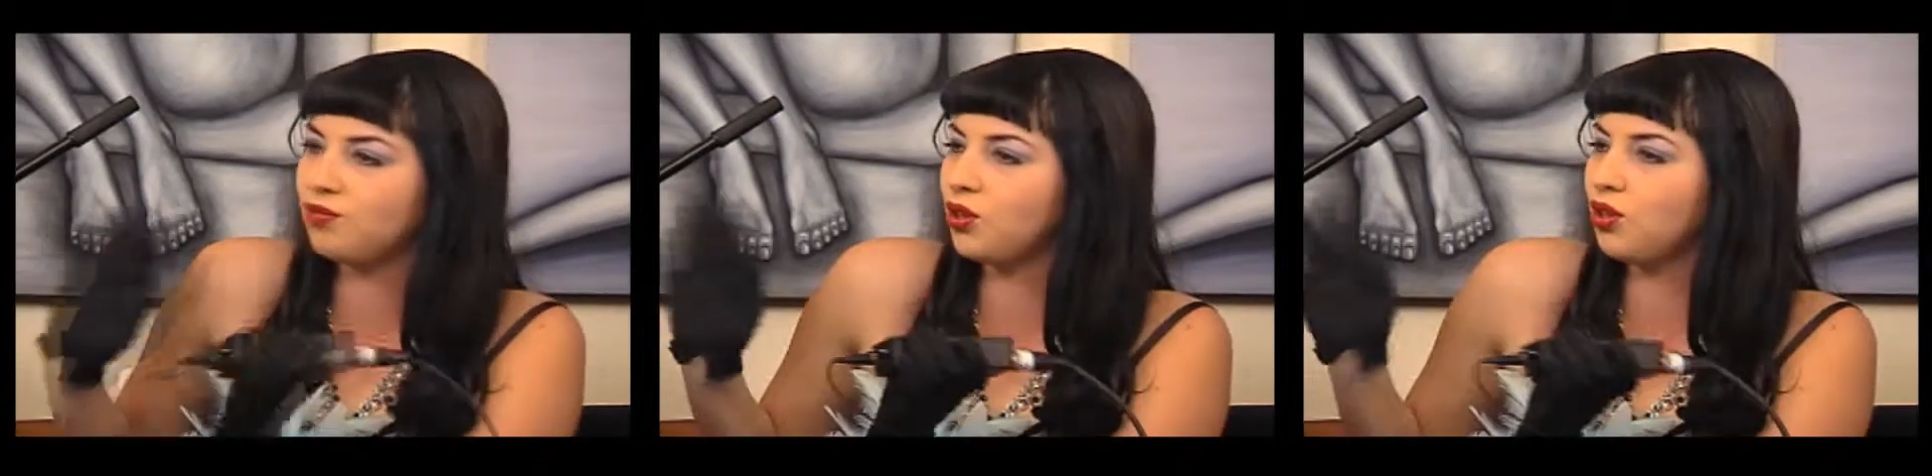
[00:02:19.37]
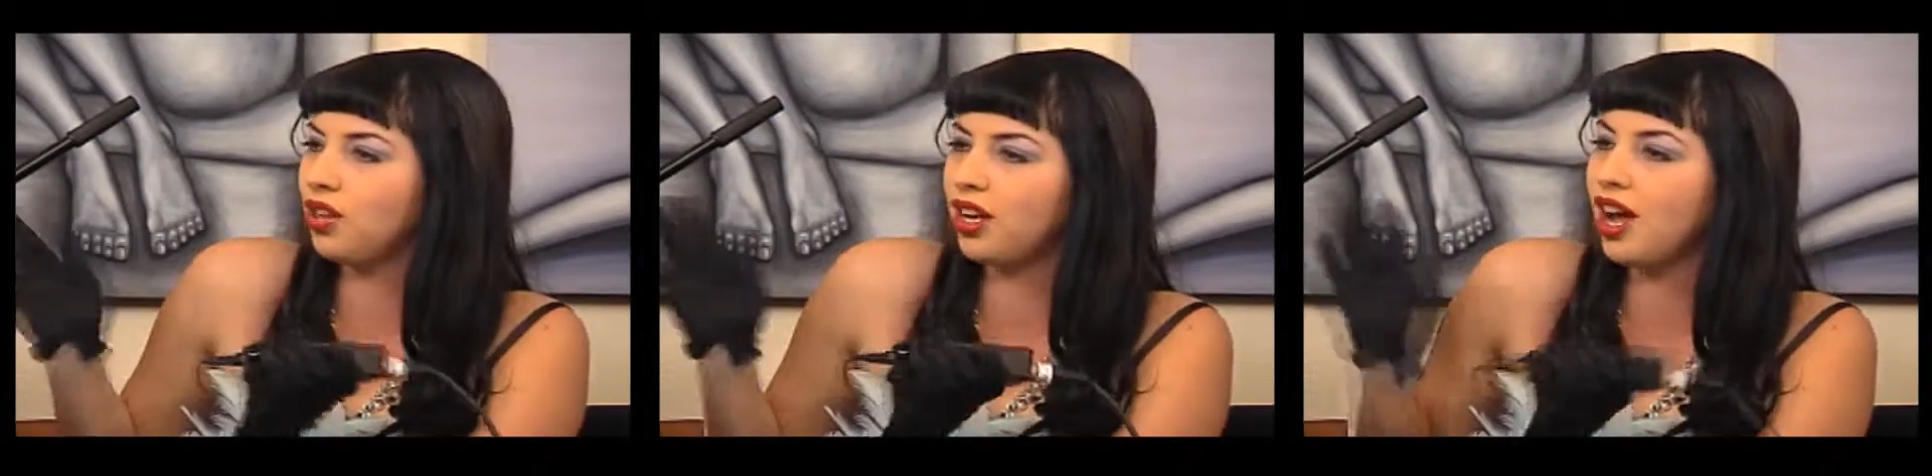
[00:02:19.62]

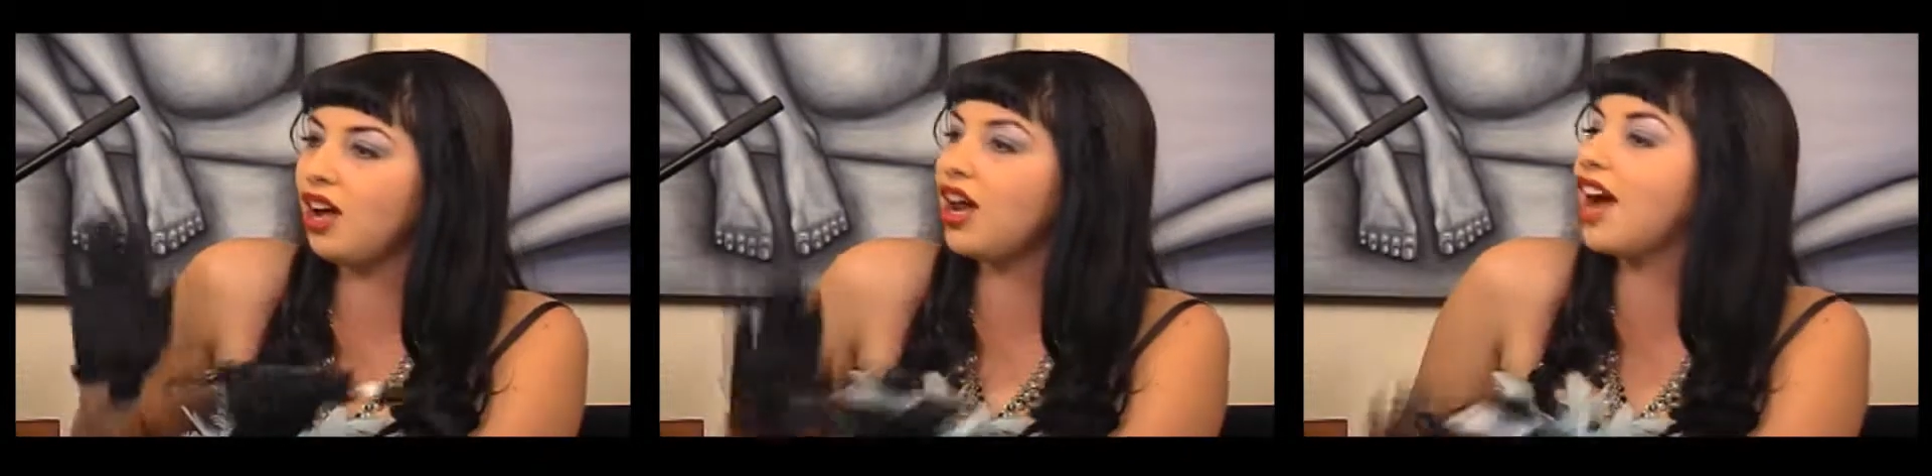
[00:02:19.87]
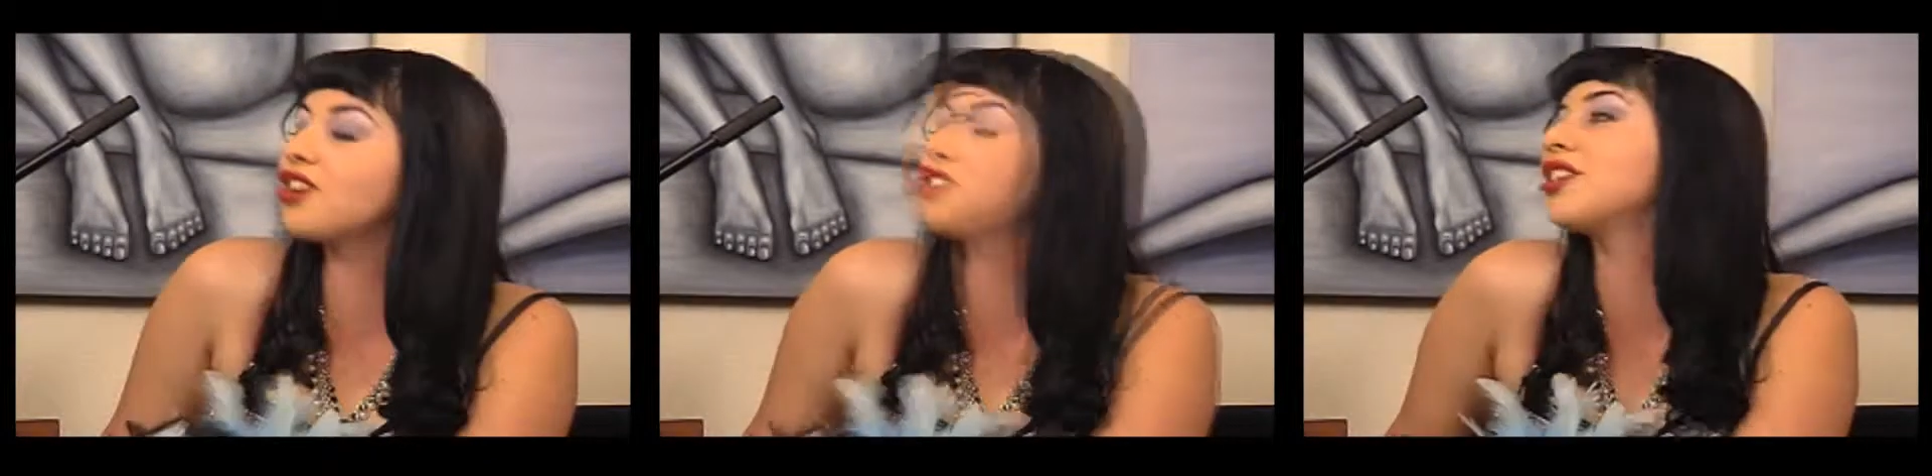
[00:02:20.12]
full on
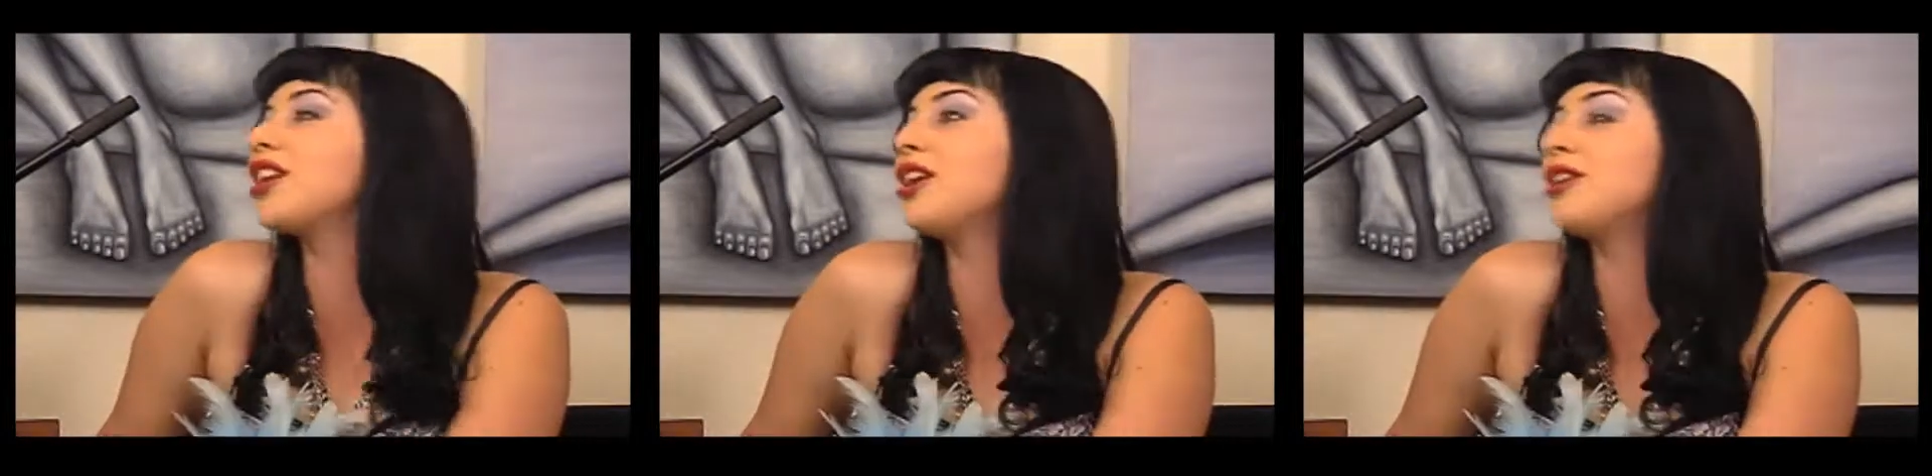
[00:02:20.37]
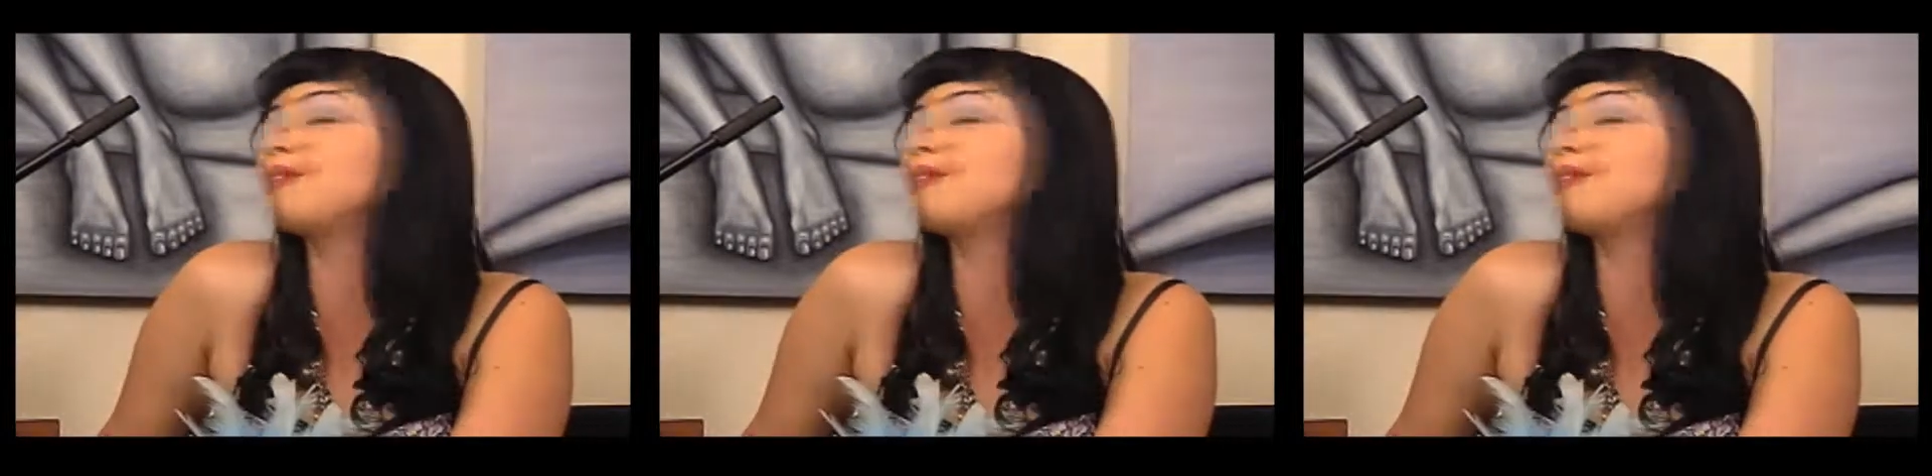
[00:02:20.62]
out. Actually,